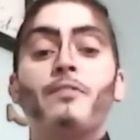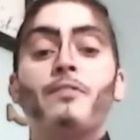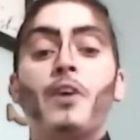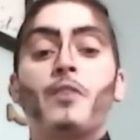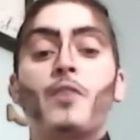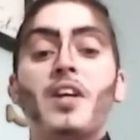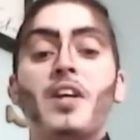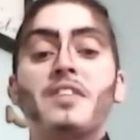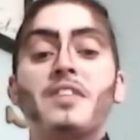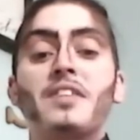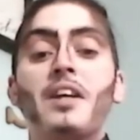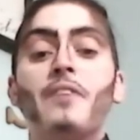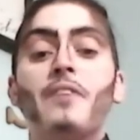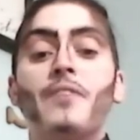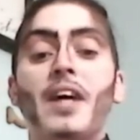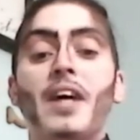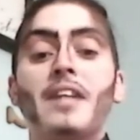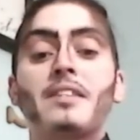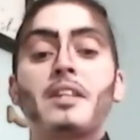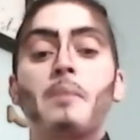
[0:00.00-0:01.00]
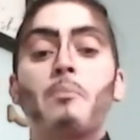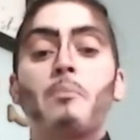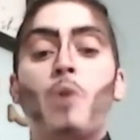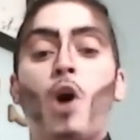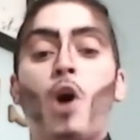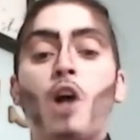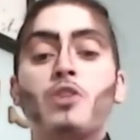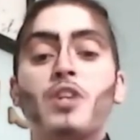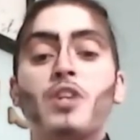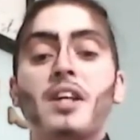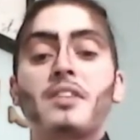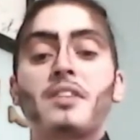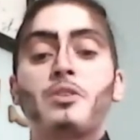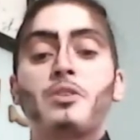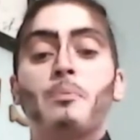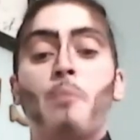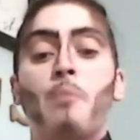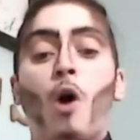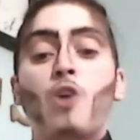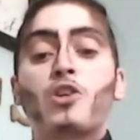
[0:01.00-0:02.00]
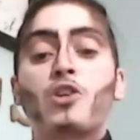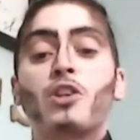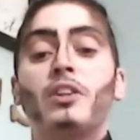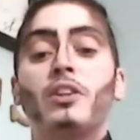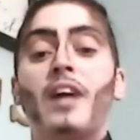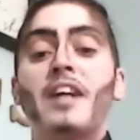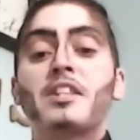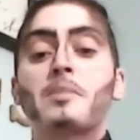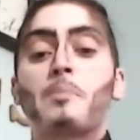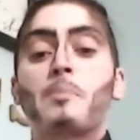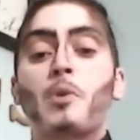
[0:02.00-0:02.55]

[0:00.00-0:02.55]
fundraising events and projects to marginalized